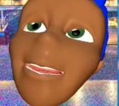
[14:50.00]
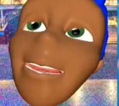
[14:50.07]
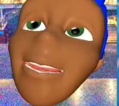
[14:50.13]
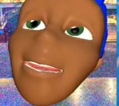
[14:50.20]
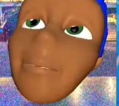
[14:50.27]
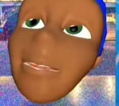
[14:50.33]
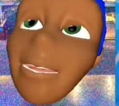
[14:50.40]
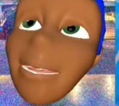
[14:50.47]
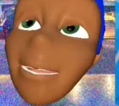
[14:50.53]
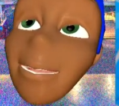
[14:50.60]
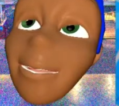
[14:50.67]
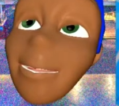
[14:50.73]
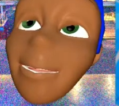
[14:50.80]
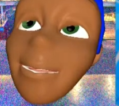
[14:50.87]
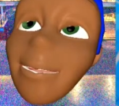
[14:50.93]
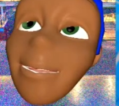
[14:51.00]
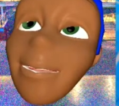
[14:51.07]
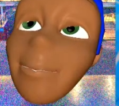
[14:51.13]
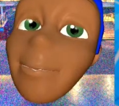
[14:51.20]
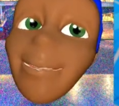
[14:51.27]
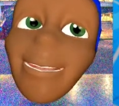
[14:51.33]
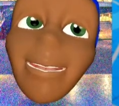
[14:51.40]
come on, dudes,
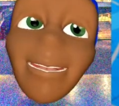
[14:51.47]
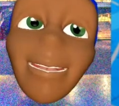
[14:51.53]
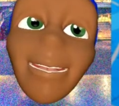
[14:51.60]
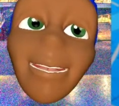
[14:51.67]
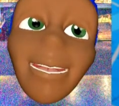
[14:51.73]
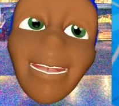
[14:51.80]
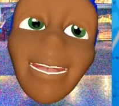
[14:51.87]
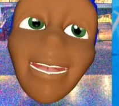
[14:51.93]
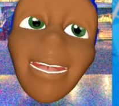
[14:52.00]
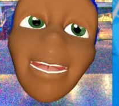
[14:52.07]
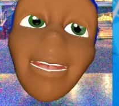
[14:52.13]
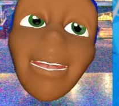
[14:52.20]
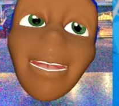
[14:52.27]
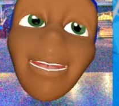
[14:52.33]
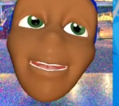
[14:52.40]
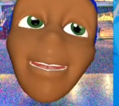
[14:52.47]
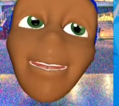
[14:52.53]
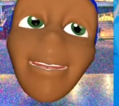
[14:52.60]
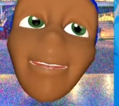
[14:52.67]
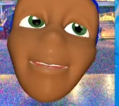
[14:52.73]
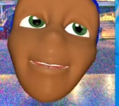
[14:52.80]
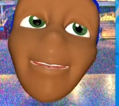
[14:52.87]
really? All right, let's
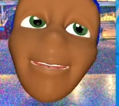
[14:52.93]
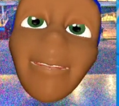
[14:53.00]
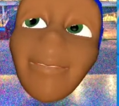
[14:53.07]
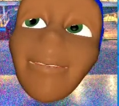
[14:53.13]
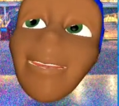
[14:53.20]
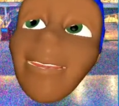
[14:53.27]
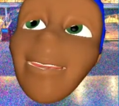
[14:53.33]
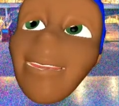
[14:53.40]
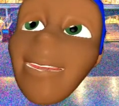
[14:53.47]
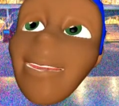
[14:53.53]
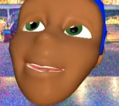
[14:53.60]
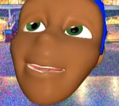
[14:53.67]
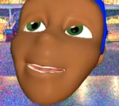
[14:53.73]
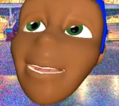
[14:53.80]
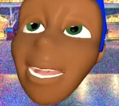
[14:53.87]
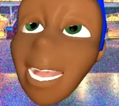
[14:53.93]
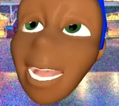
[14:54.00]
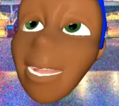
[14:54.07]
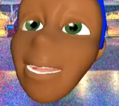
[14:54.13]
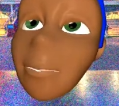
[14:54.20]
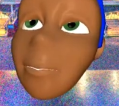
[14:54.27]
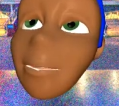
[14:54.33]
do the other one.
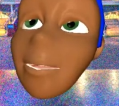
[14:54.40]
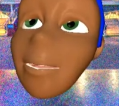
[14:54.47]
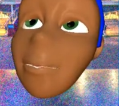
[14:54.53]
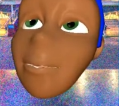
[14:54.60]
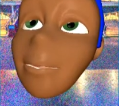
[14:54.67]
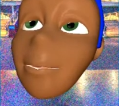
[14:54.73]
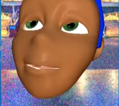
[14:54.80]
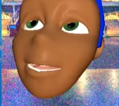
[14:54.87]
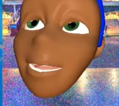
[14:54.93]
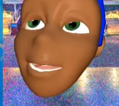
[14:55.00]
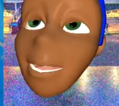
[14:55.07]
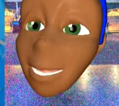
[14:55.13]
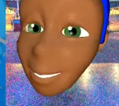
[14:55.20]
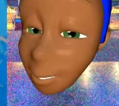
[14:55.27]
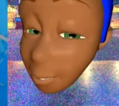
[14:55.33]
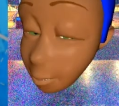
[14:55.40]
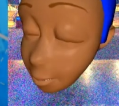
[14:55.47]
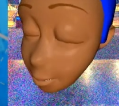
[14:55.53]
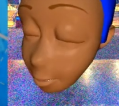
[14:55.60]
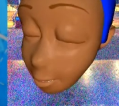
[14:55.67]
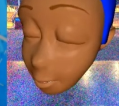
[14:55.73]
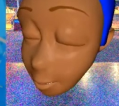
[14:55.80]
And then we're gonna rotate him
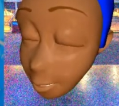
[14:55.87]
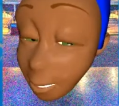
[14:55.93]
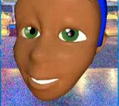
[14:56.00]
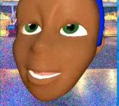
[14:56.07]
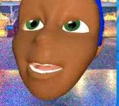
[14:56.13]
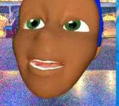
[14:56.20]
just,